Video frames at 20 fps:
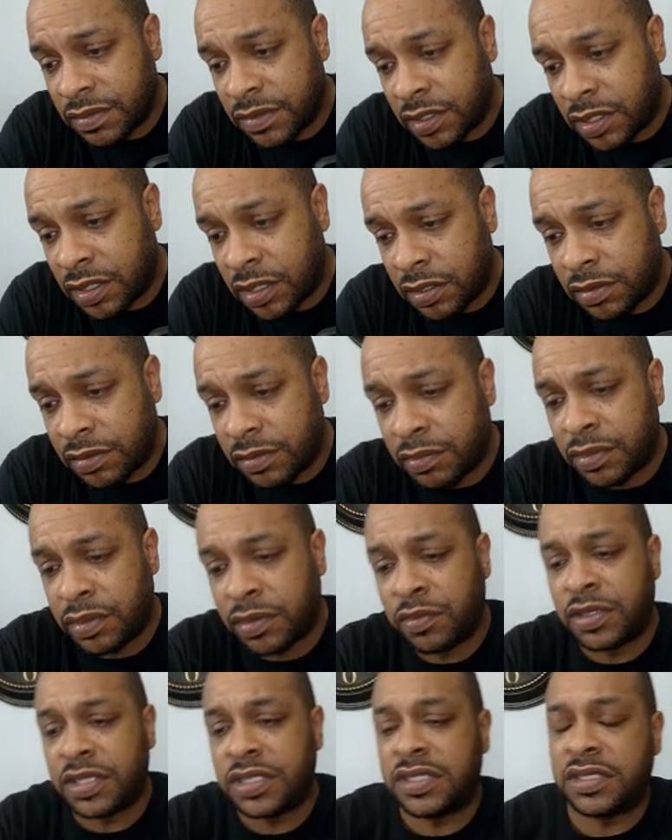you know,
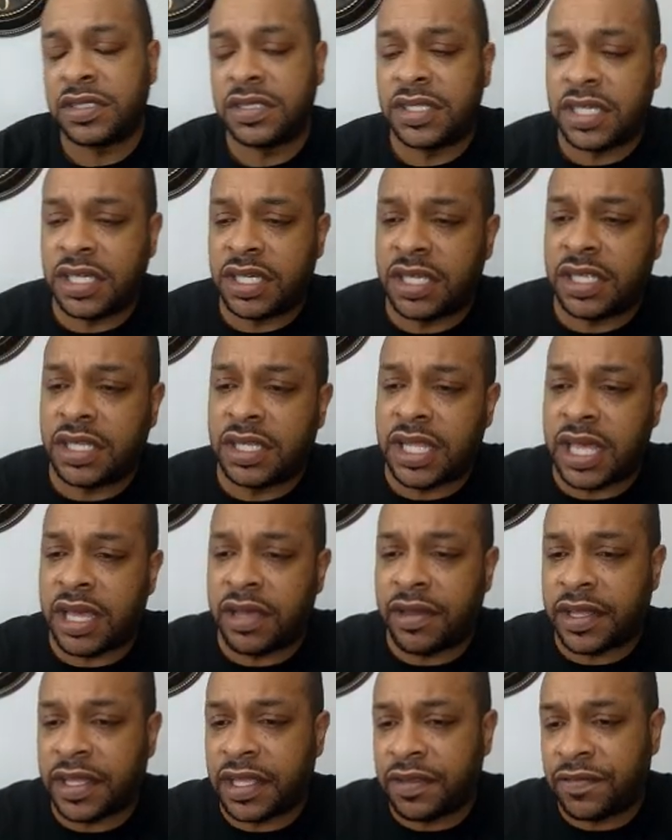but once it's done,
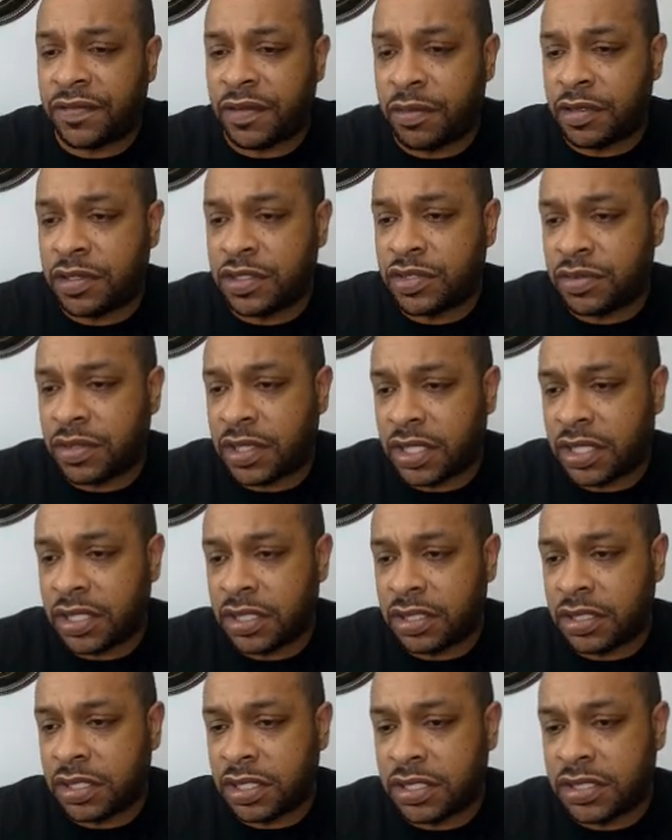now I can, if I want to, I
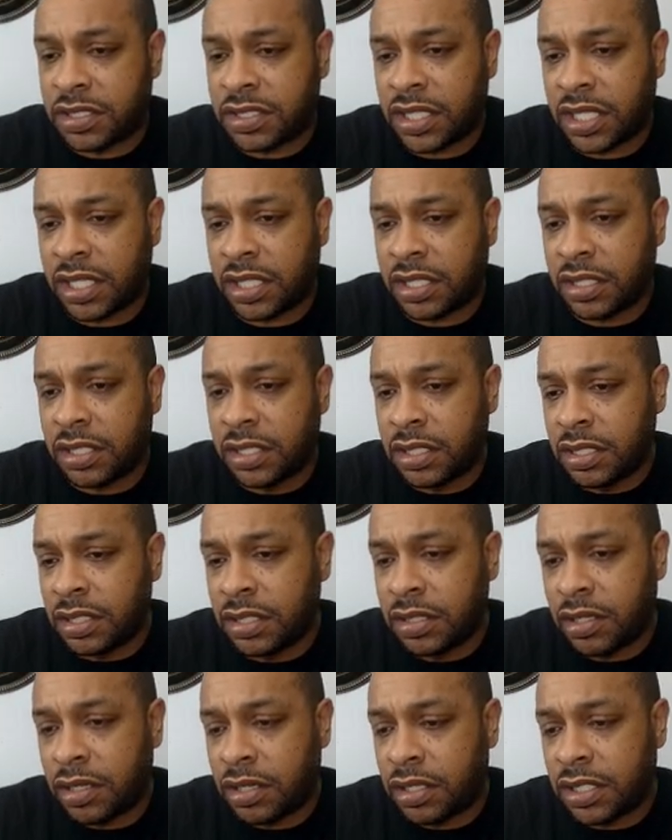can unstake
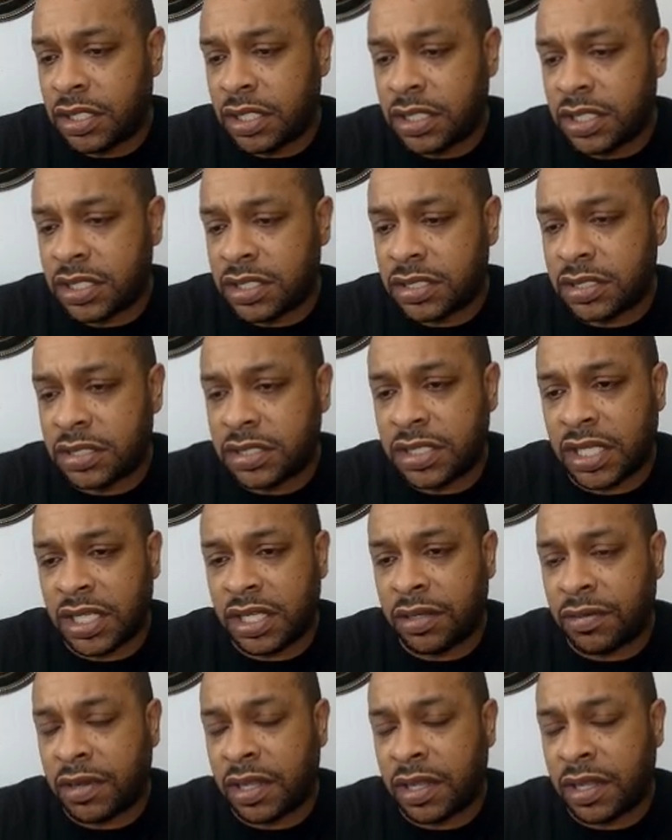all of this and take it